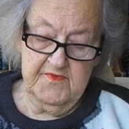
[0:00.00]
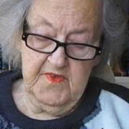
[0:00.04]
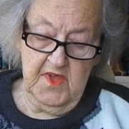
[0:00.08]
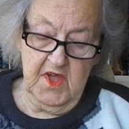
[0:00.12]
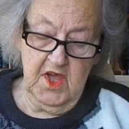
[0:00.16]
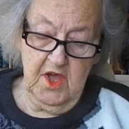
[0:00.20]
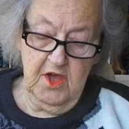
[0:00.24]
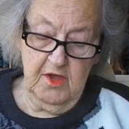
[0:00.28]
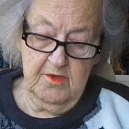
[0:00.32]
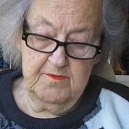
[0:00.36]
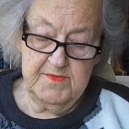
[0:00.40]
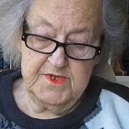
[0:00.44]
of
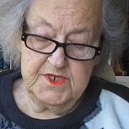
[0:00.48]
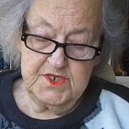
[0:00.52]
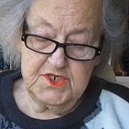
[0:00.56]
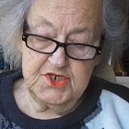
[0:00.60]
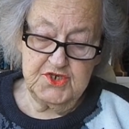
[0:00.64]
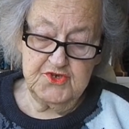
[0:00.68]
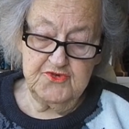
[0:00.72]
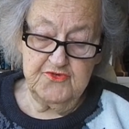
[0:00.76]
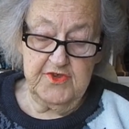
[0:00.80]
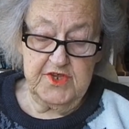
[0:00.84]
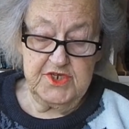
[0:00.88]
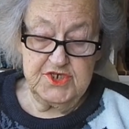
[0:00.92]

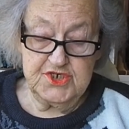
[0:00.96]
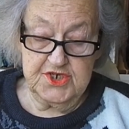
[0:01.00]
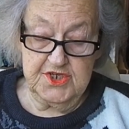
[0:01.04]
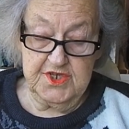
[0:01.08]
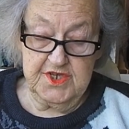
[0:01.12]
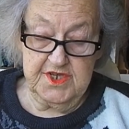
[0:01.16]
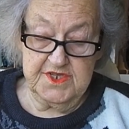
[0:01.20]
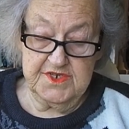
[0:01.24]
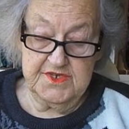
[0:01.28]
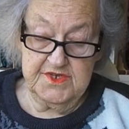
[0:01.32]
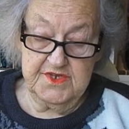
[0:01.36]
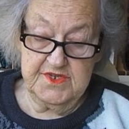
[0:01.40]
harmless treasure
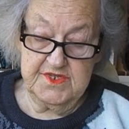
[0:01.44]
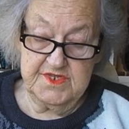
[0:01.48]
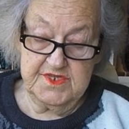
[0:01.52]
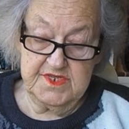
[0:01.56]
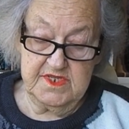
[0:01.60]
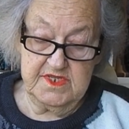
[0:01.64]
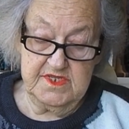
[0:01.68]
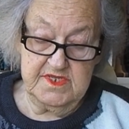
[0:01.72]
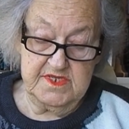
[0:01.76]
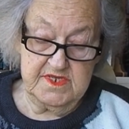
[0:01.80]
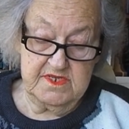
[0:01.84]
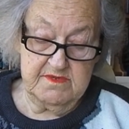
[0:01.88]

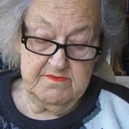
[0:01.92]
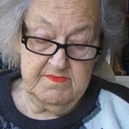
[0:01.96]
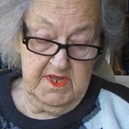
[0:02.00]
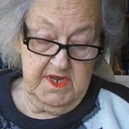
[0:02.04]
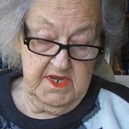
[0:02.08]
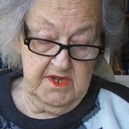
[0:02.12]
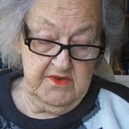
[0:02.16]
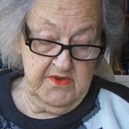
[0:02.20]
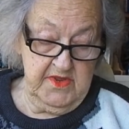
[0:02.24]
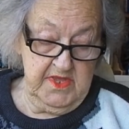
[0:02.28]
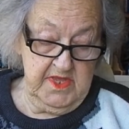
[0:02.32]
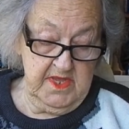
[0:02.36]
hunters in
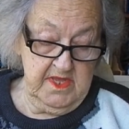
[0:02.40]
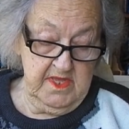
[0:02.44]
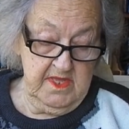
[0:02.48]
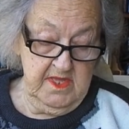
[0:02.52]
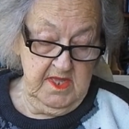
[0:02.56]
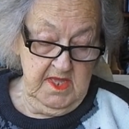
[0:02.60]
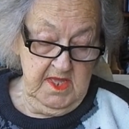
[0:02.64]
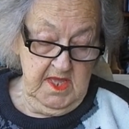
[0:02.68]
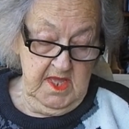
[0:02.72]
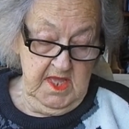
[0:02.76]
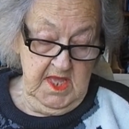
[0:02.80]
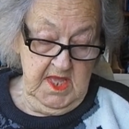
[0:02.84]
Samaria,
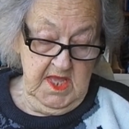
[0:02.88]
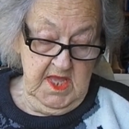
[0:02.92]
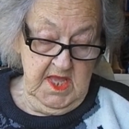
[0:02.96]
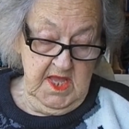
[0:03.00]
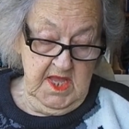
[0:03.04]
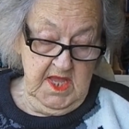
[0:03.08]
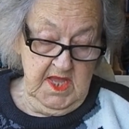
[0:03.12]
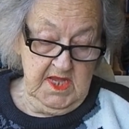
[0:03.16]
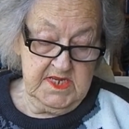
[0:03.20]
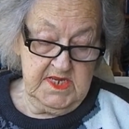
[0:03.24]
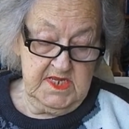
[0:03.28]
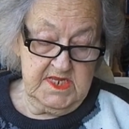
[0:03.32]

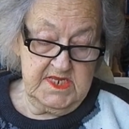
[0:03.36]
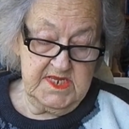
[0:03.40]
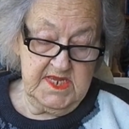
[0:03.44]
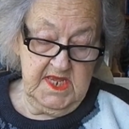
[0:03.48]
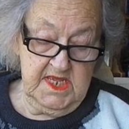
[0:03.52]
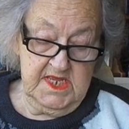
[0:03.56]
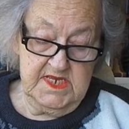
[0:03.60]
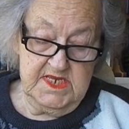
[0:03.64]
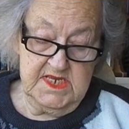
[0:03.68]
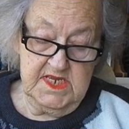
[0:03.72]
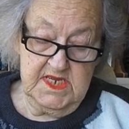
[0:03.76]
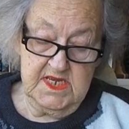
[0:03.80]
and he
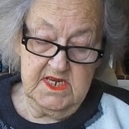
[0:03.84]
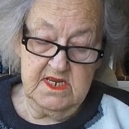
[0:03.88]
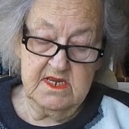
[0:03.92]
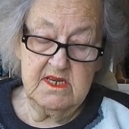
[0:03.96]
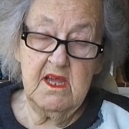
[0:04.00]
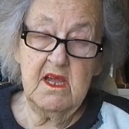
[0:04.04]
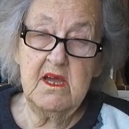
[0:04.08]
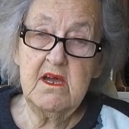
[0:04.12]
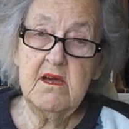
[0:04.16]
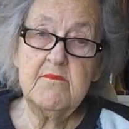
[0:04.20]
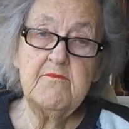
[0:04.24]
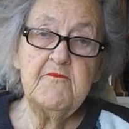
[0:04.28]
sent in
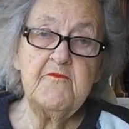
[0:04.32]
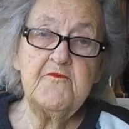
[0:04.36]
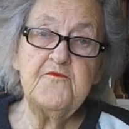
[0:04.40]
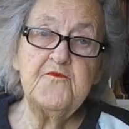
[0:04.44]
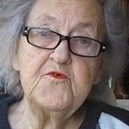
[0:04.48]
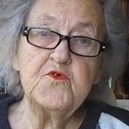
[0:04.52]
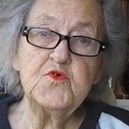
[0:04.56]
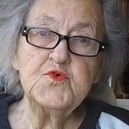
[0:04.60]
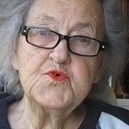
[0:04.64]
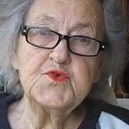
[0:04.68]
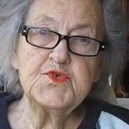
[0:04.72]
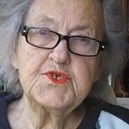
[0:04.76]
an armed
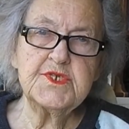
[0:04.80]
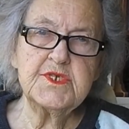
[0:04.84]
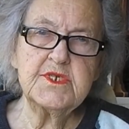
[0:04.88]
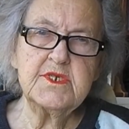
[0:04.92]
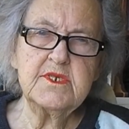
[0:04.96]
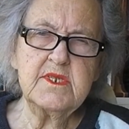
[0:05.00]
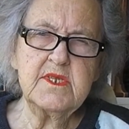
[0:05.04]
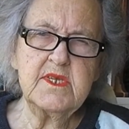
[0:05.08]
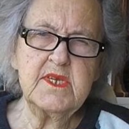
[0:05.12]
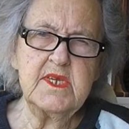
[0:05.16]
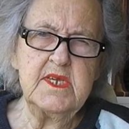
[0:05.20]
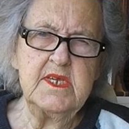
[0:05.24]
force
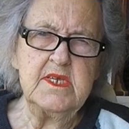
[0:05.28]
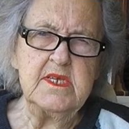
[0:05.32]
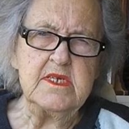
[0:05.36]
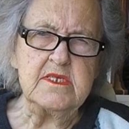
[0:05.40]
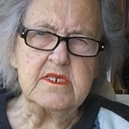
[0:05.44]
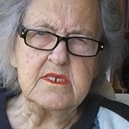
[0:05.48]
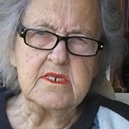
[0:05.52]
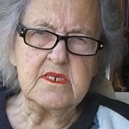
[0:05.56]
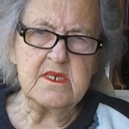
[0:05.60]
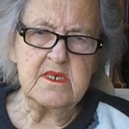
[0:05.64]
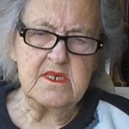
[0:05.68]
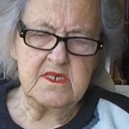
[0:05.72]
and
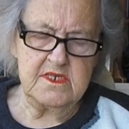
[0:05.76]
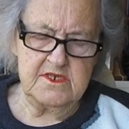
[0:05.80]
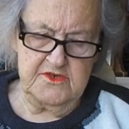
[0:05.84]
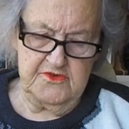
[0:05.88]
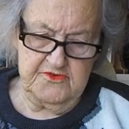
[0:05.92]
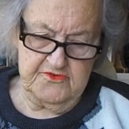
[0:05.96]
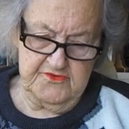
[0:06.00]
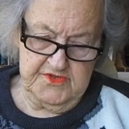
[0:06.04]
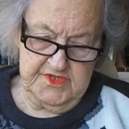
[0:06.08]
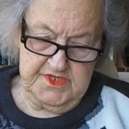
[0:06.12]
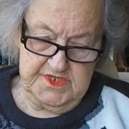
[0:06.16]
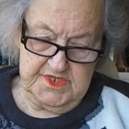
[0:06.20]
killed
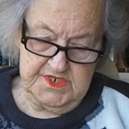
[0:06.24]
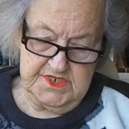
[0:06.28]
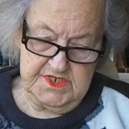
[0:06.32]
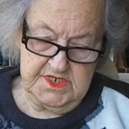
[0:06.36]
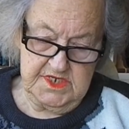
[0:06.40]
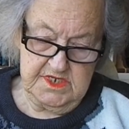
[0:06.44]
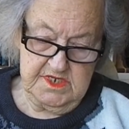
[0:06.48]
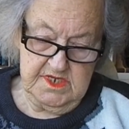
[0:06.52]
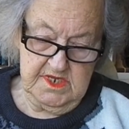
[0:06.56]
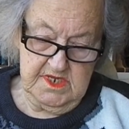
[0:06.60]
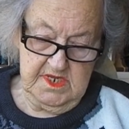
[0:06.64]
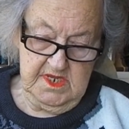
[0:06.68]

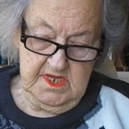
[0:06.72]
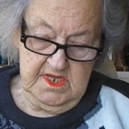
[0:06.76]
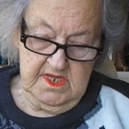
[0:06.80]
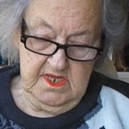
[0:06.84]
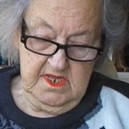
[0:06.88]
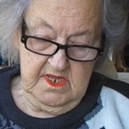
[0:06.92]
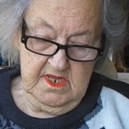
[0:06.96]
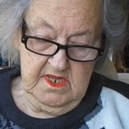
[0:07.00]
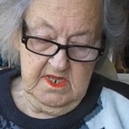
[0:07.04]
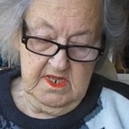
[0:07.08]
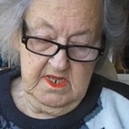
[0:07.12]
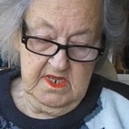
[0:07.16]
hundreds.
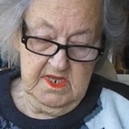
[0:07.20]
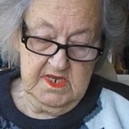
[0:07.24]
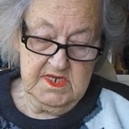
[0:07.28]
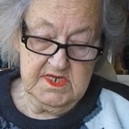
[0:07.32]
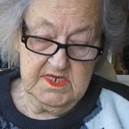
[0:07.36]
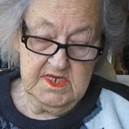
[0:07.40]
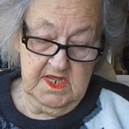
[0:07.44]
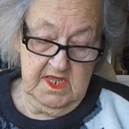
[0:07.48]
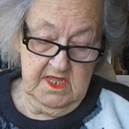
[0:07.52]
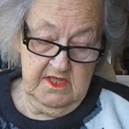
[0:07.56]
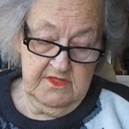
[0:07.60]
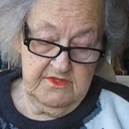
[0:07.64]

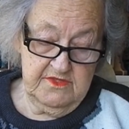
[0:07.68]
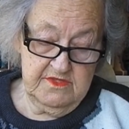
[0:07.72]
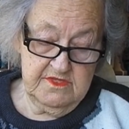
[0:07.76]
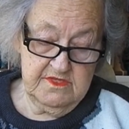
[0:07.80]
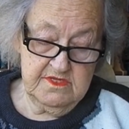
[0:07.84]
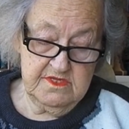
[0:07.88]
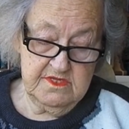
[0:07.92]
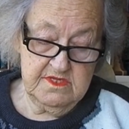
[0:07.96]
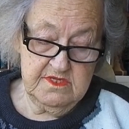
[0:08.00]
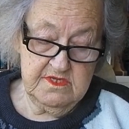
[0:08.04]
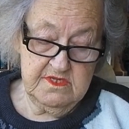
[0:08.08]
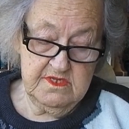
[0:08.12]

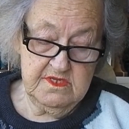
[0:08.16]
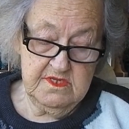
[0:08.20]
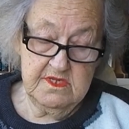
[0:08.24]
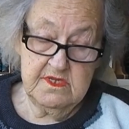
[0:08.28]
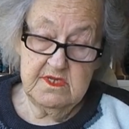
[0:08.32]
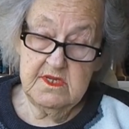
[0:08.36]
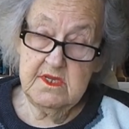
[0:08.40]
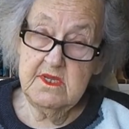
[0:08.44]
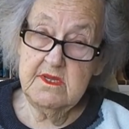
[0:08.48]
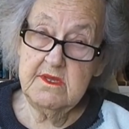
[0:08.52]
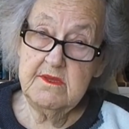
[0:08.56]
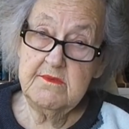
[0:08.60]
Death,
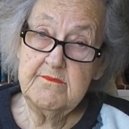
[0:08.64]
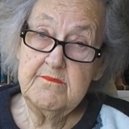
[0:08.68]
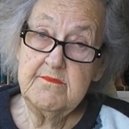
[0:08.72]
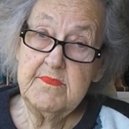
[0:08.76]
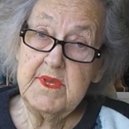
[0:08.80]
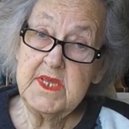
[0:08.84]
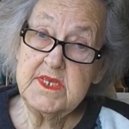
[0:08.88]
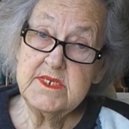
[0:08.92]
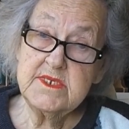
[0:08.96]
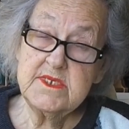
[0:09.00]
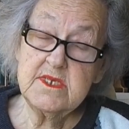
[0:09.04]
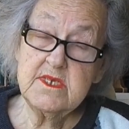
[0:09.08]

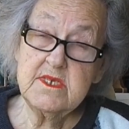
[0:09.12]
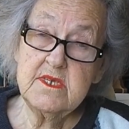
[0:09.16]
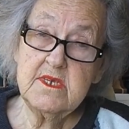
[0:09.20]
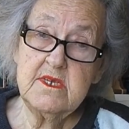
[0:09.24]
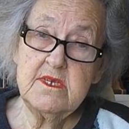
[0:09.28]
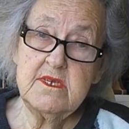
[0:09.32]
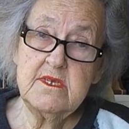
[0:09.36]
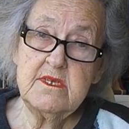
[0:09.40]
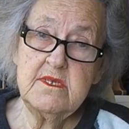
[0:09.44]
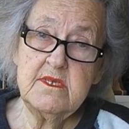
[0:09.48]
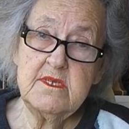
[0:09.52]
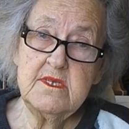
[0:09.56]

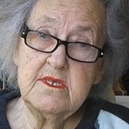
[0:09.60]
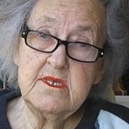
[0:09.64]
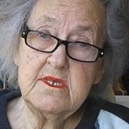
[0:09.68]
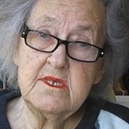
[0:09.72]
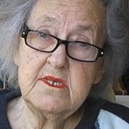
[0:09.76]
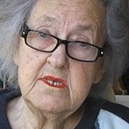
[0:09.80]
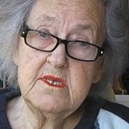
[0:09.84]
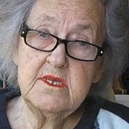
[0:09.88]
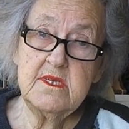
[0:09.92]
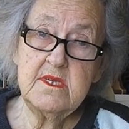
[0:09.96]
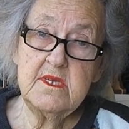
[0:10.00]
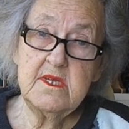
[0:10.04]
massacre,
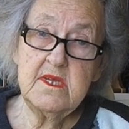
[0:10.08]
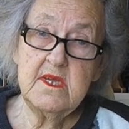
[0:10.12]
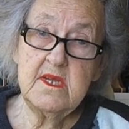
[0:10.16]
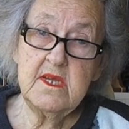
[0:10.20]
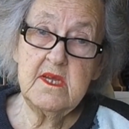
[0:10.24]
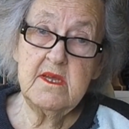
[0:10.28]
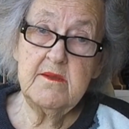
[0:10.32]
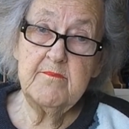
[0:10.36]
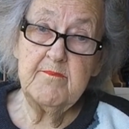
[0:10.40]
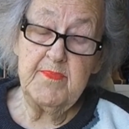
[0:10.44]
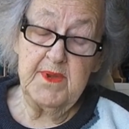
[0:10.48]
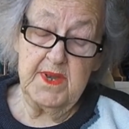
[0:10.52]

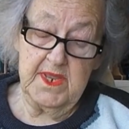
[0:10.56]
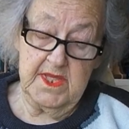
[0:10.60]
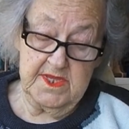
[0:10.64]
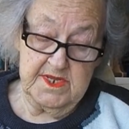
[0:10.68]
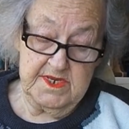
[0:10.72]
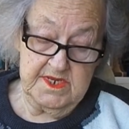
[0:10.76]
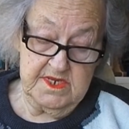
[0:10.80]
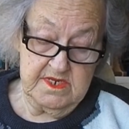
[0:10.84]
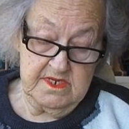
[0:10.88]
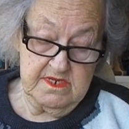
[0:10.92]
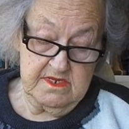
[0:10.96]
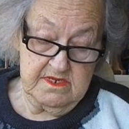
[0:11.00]
and
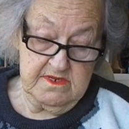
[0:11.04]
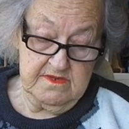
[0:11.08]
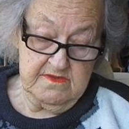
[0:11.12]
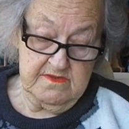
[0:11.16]
blood.